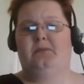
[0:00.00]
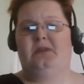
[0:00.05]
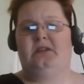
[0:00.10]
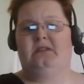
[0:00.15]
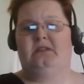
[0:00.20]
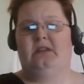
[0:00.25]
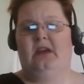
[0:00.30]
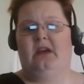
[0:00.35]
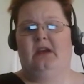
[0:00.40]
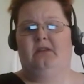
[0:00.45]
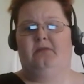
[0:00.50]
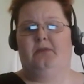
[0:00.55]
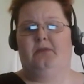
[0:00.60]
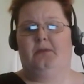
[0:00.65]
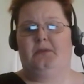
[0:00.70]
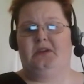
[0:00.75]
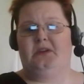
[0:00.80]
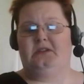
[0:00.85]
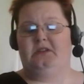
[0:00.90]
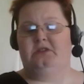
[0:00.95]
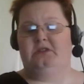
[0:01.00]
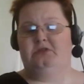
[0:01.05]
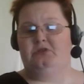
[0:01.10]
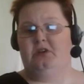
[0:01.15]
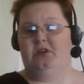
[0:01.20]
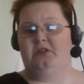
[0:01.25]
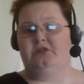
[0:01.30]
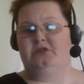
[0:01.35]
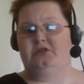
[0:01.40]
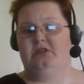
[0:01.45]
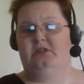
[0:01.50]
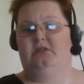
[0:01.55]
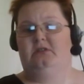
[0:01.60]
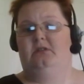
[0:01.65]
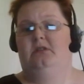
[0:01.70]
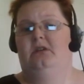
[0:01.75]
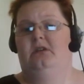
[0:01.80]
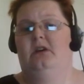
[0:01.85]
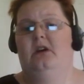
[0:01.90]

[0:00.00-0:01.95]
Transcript: be saved from the destruction